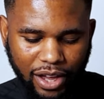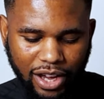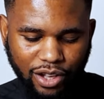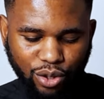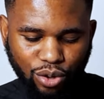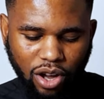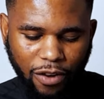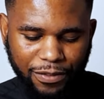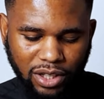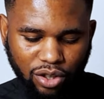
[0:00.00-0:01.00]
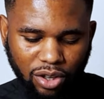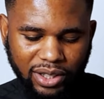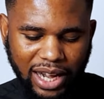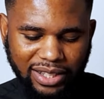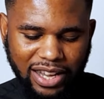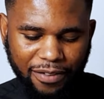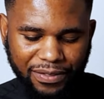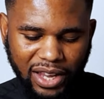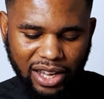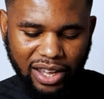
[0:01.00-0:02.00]
he took off his clothes that he
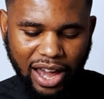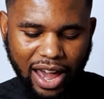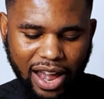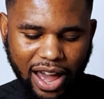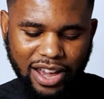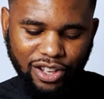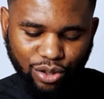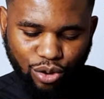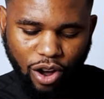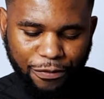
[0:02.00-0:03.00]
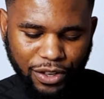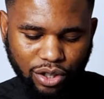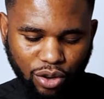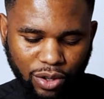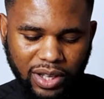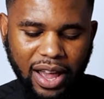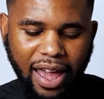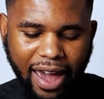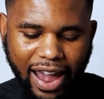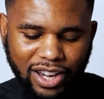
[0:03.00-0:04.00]
have take uh, uh, he took off his clothes
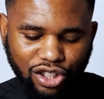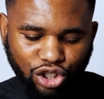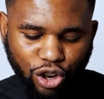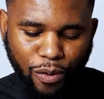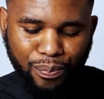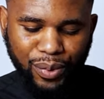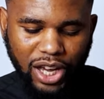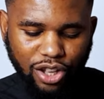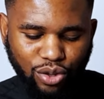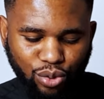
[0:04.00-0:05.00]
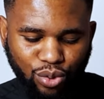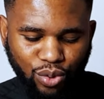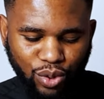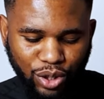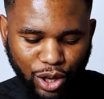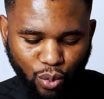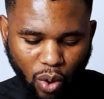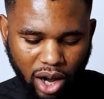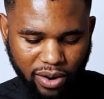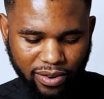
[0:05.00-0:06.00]
and he jumped into the
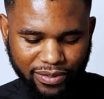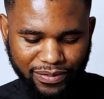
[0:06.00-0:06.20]
water.